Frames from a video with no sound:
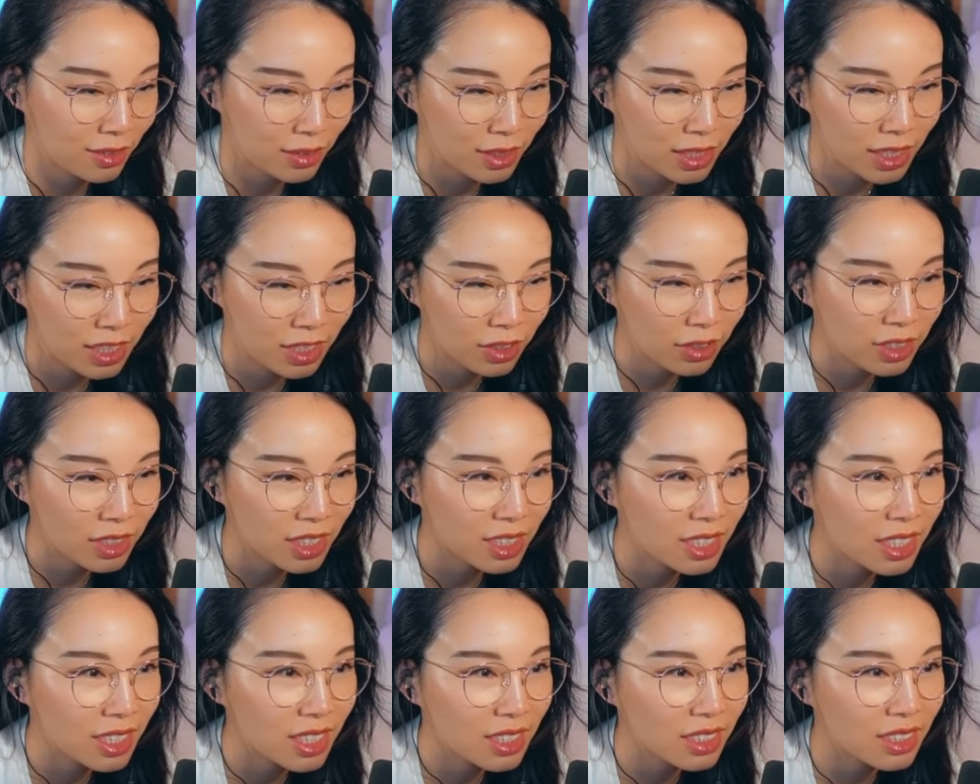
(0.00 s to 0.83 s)
Get all
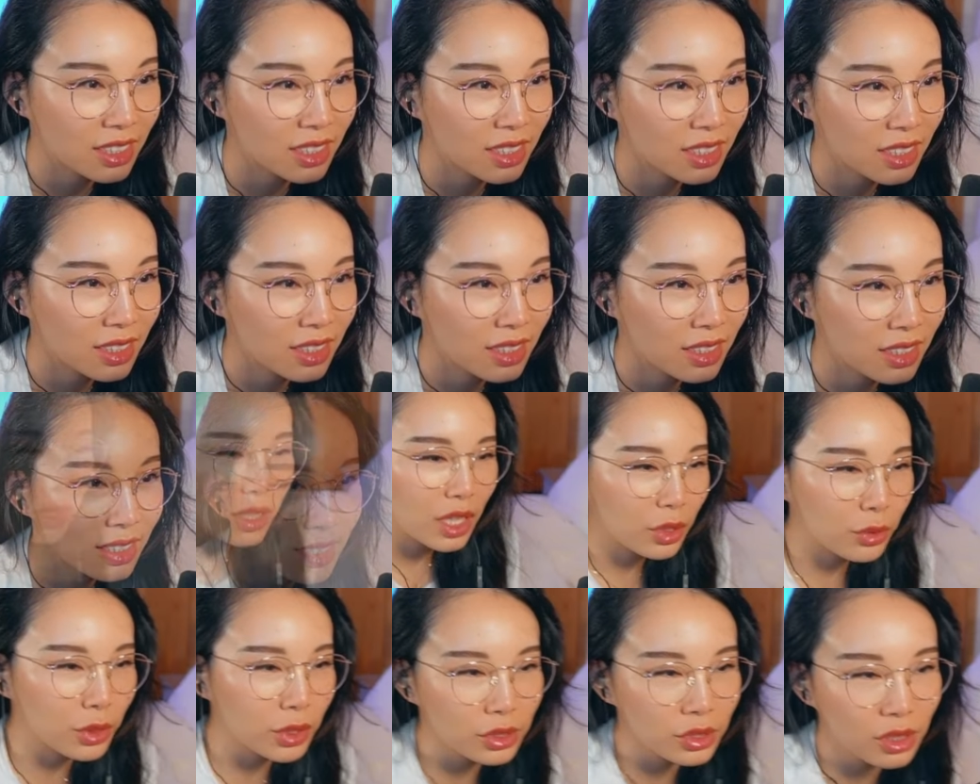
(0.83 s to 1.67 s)
the tickets.
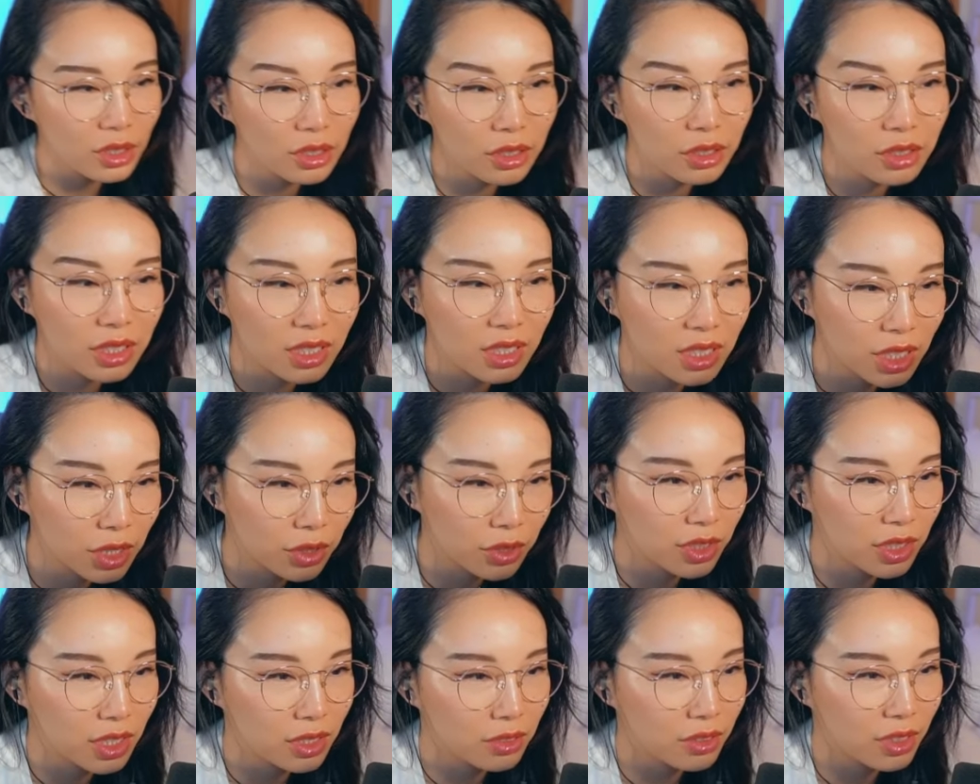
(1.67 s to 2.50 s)
I want to unlock the
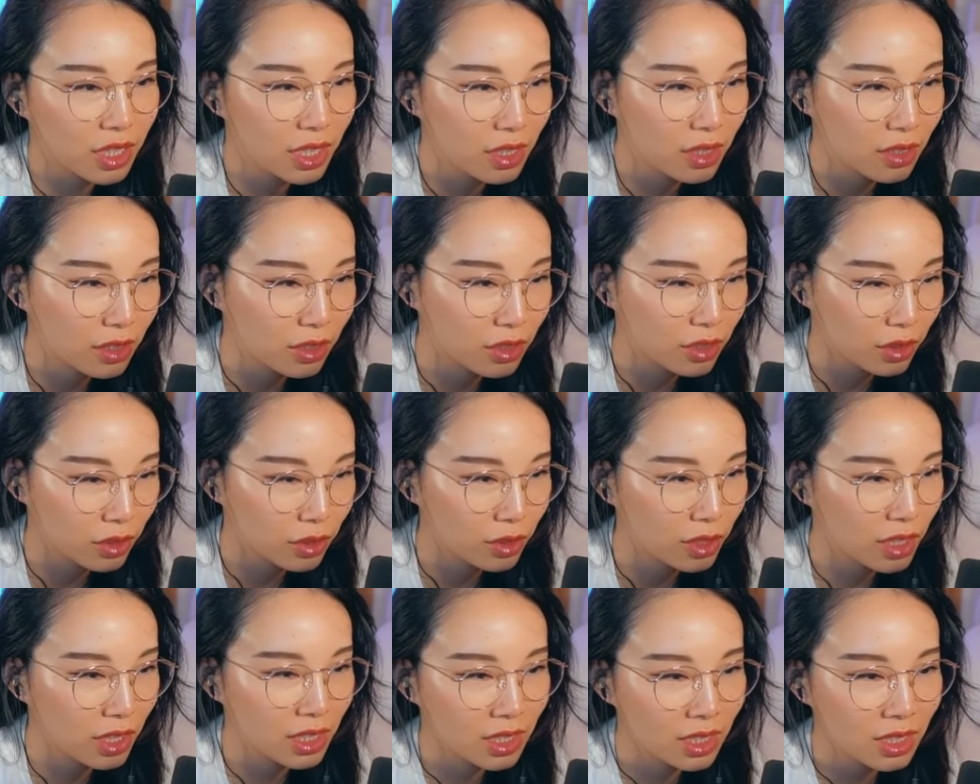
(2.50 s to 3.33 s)
Tirion, right?
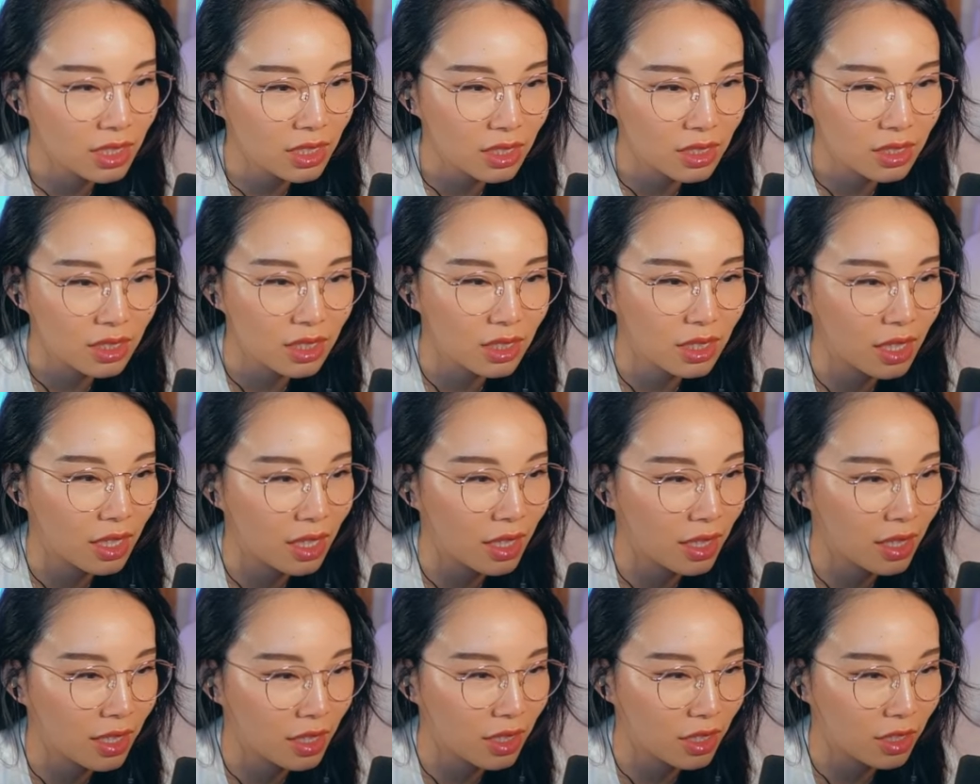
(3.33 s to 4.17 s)
So, and this is the
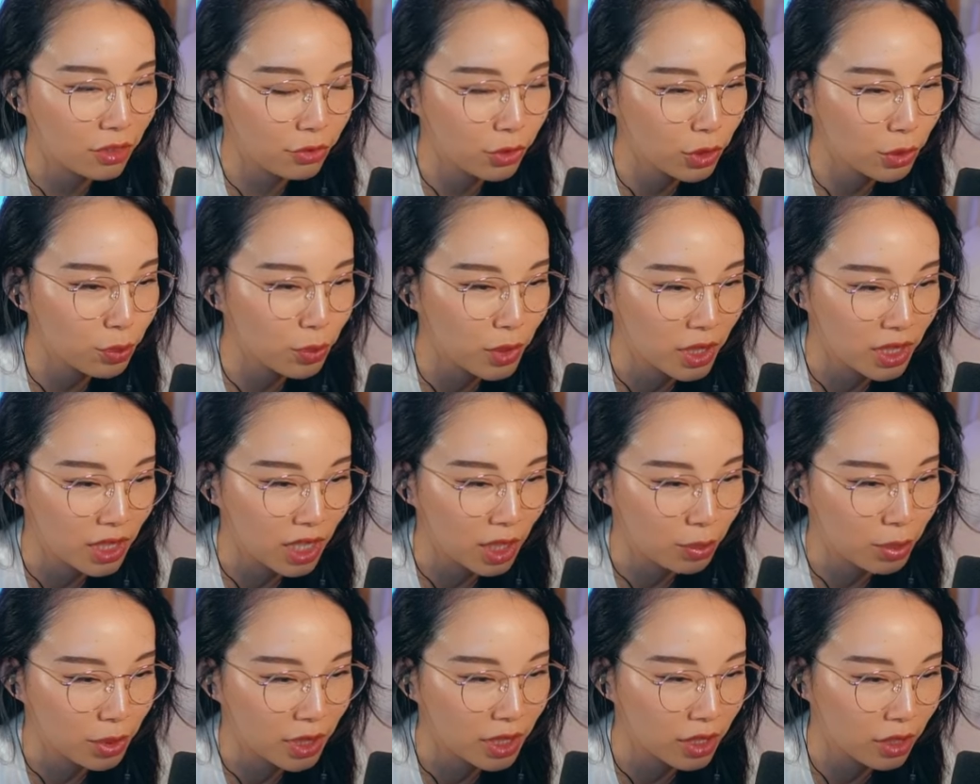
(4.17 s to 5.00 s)
guy, uh, Footman,
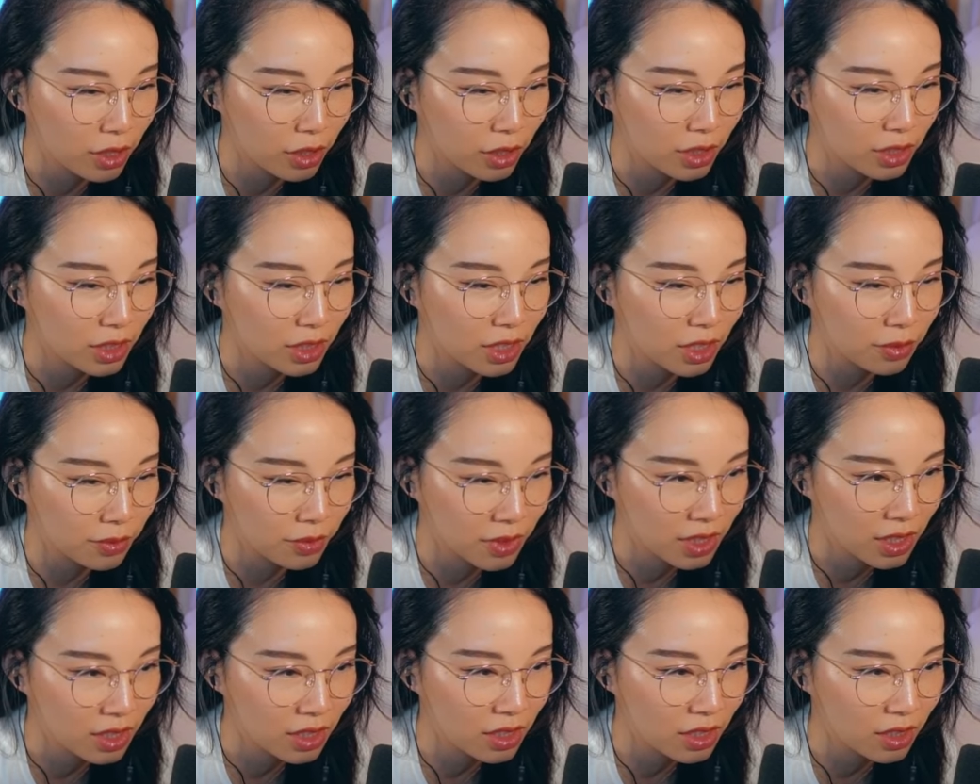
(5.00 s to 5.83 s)
I play a lot, so
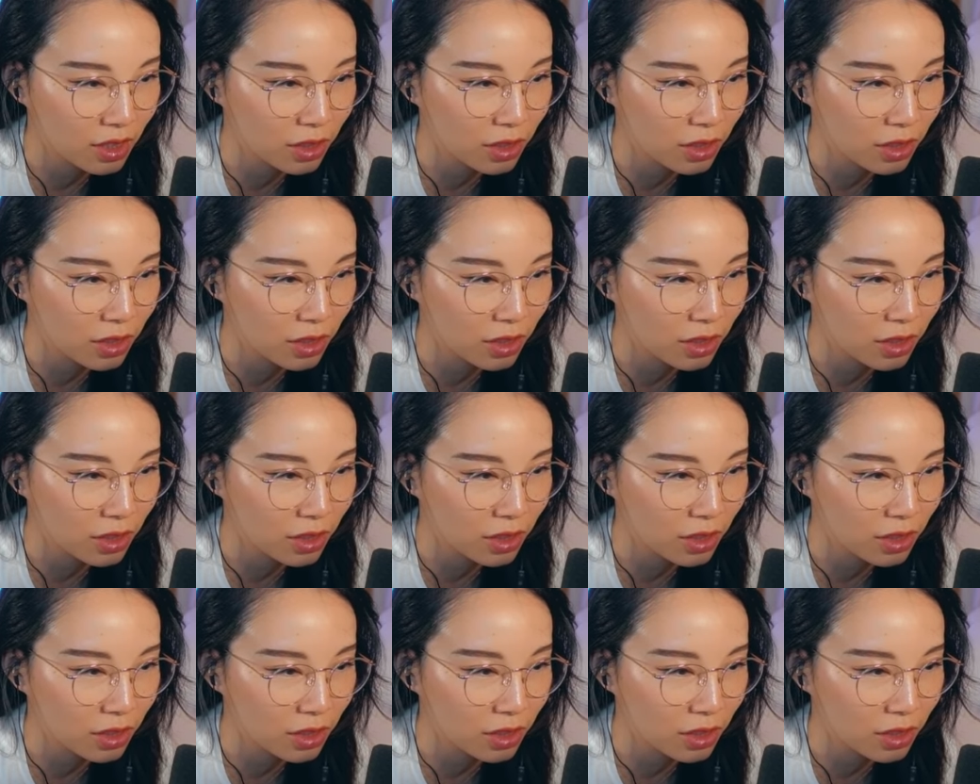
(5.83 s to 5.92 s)
I'm gonna